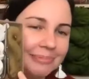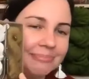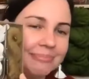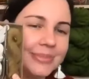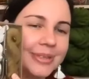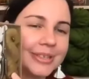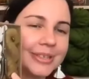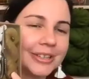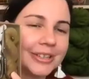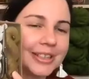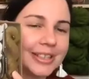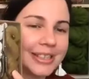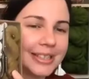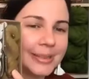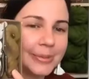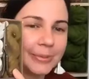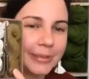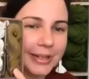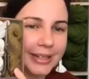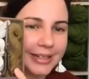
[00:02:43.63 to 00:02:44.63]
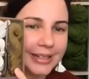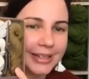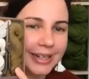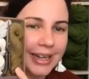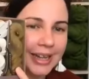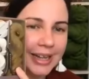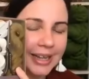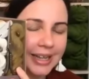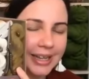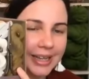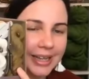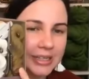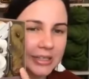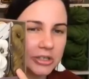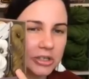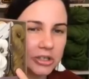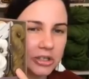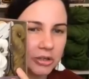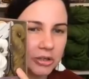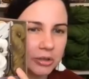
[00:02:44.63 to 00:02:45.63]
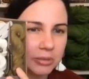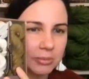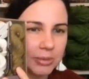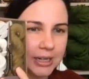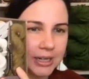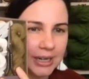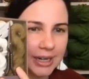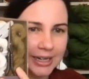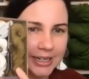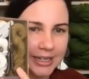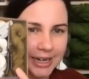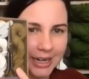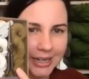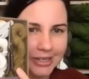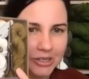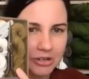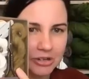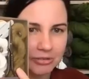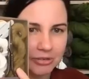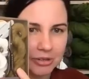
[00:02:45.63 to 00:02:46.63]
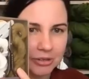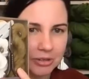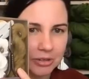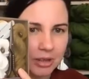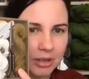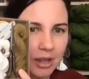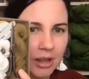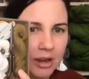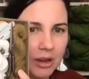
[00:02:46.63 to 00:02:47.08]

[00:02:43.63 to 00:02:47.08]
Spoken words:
So this one is Cumin and Natural